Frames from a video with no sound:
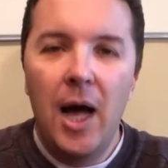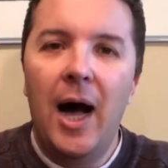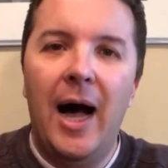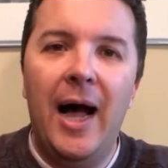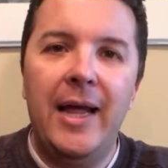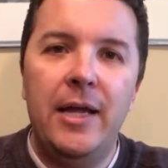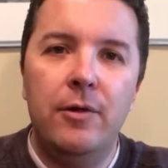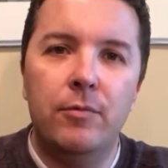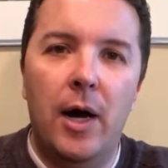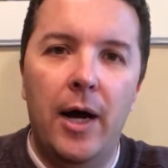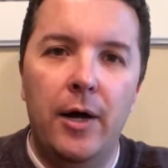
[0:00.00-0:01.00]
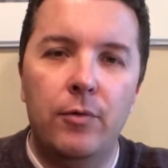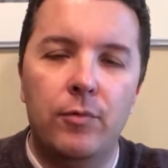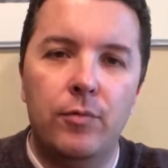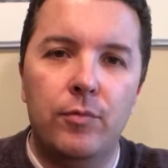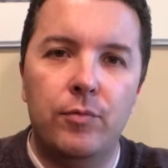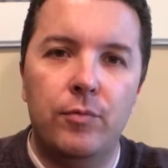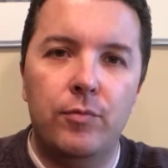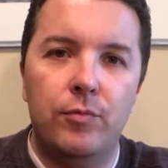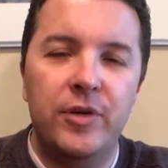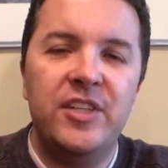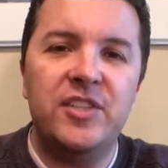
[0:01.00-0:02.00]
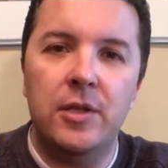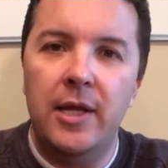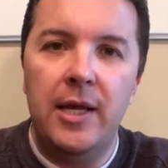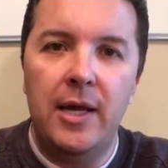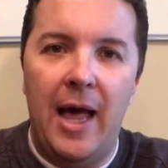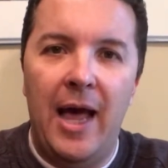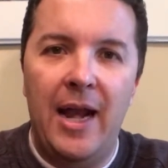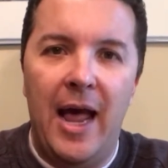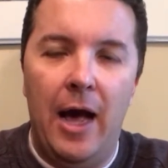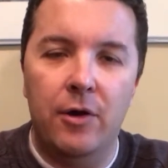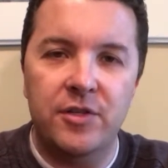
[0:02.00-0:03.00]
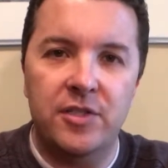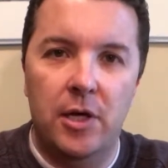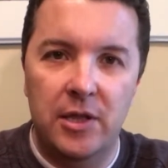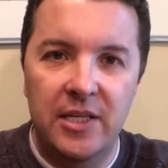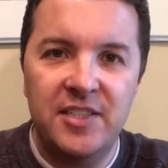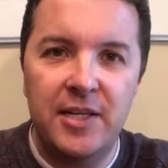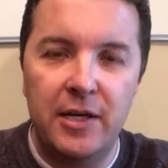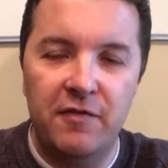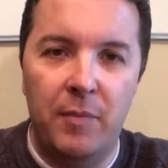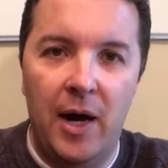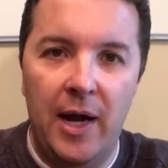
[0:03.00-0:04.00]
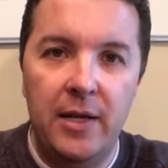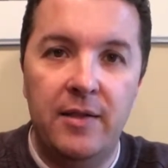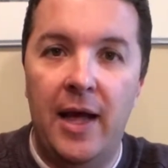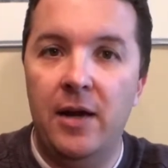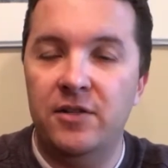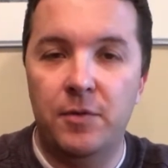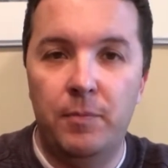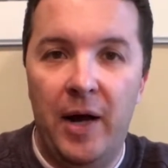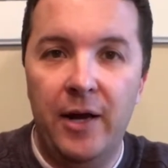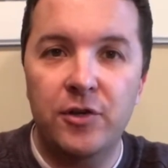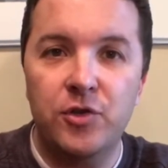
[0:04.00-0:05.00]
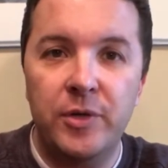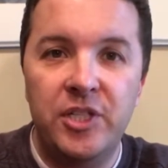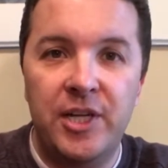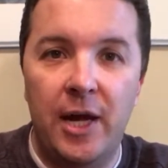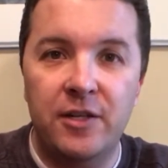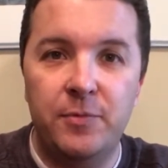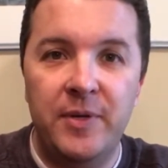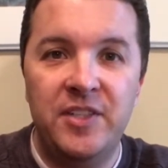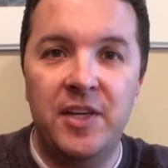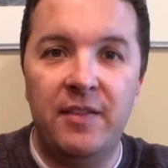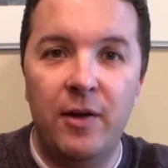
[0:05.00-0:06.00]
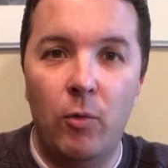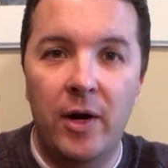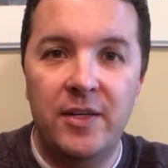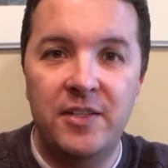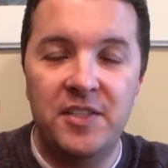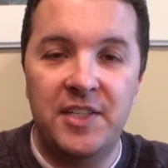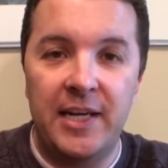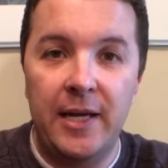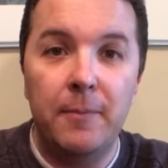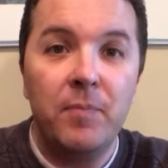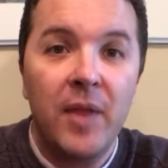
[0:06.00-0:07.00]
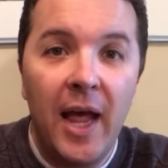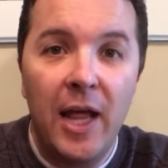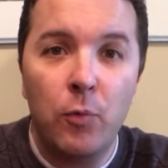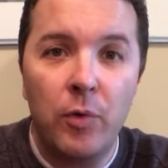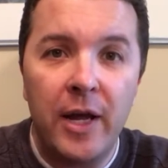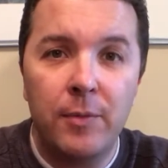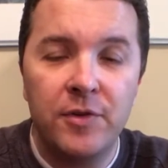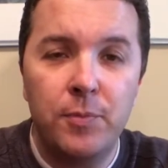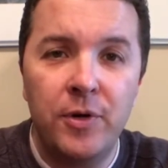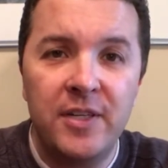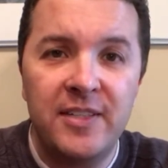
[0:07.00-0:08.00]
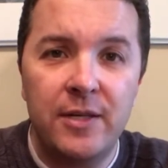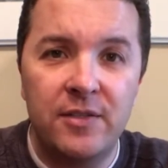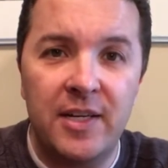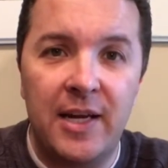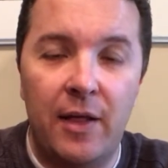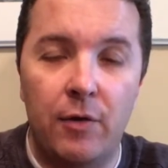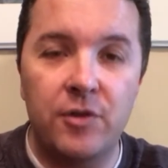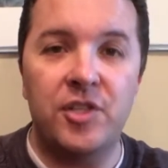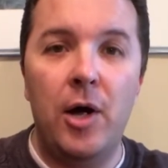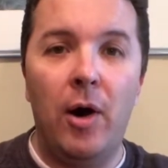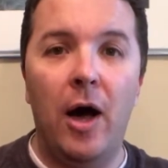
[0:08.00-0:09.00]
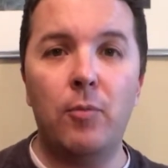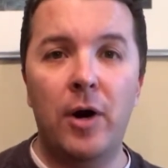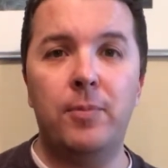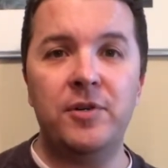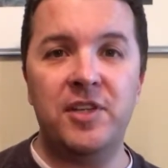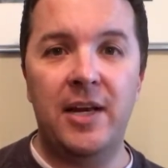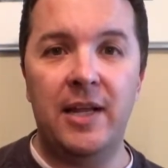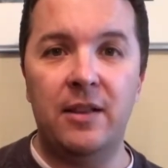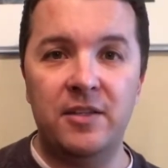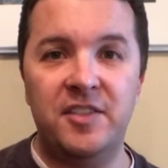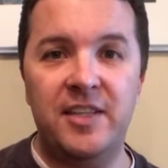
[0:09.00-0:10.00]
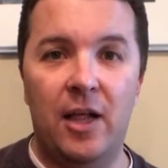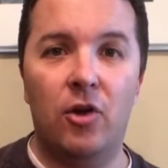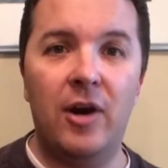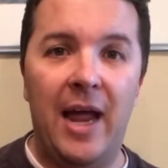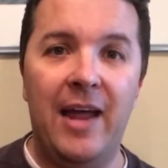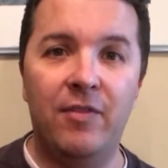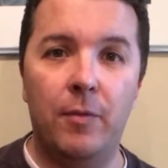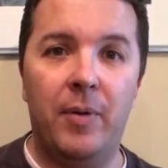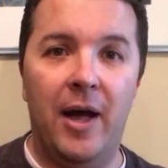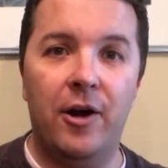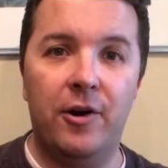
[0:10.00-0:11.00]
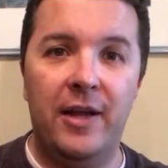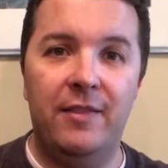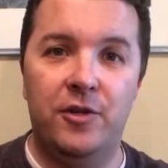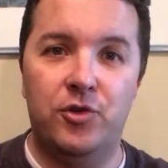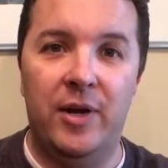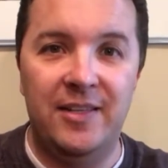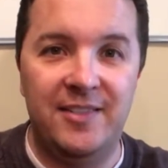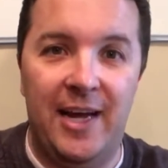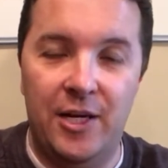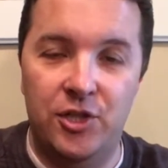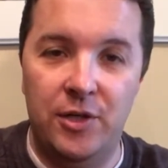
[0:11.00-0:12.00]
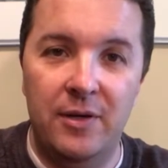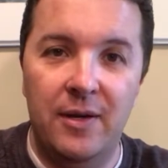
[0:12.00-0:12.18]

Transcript: I recently had a house, a listing of mine, that some buyers reached out to me, said they wanted to see it, and were able to put a deal together. So now I'm representing the seller and the buyer in the transaction.